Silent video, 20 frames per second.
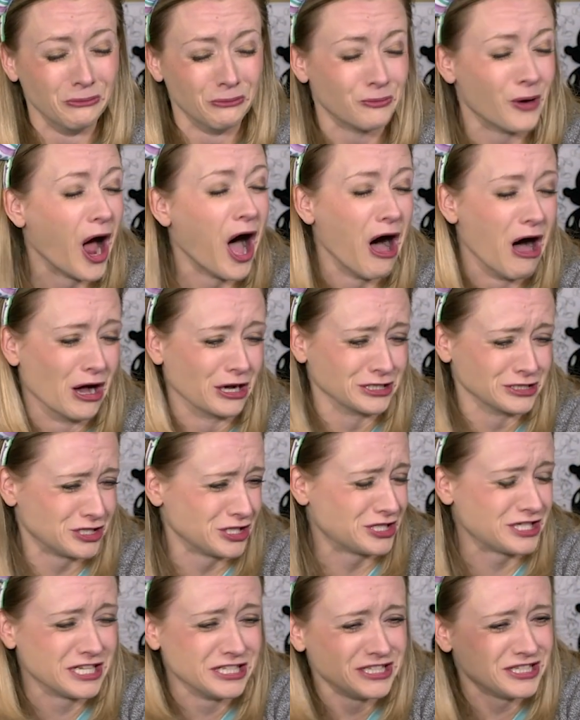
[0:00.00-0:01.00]
Wrong!
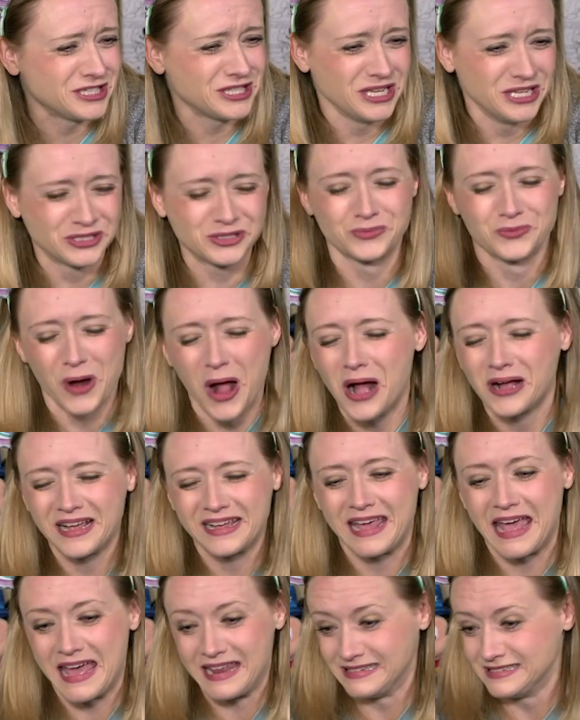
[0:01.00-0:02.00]
It's wrong
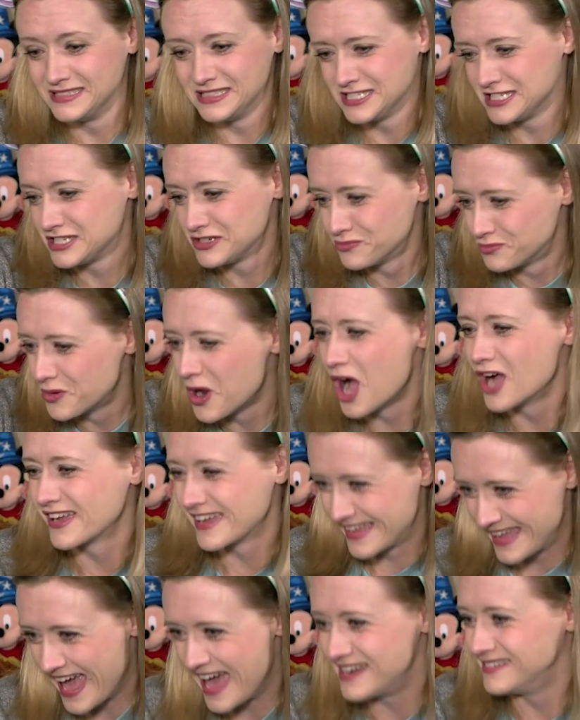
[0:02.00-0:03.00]
again. It's wrong
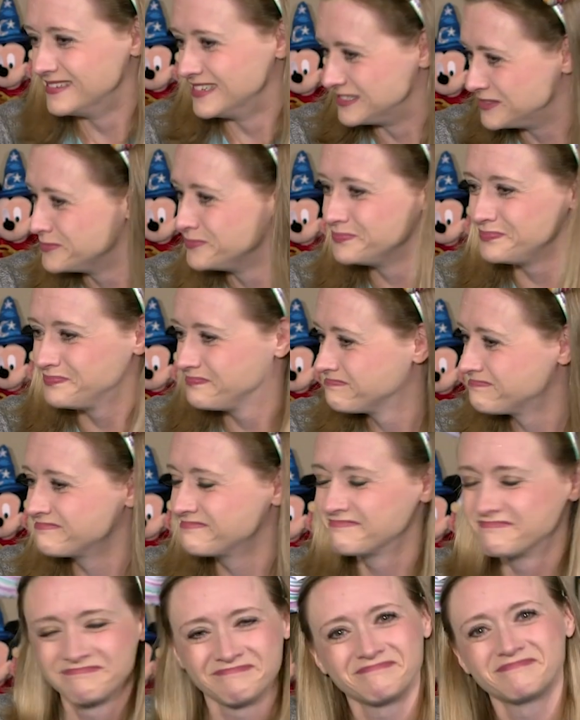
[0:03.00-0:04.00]
again.
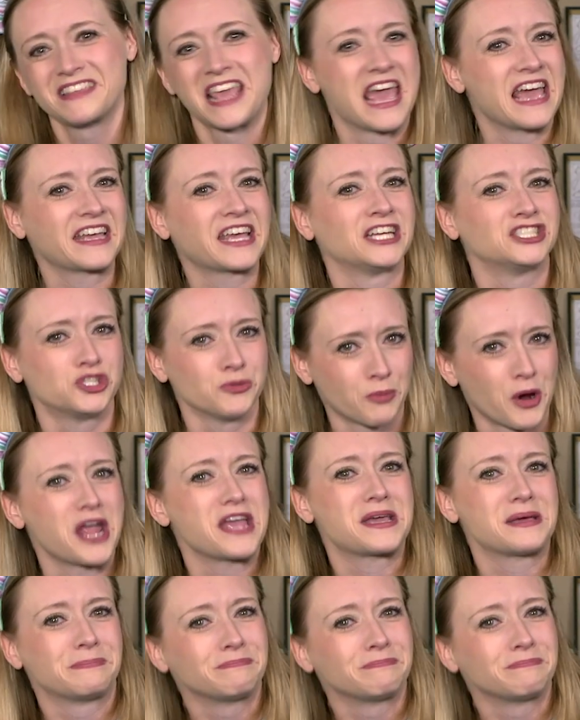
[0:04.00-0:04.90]
Can't catch a break.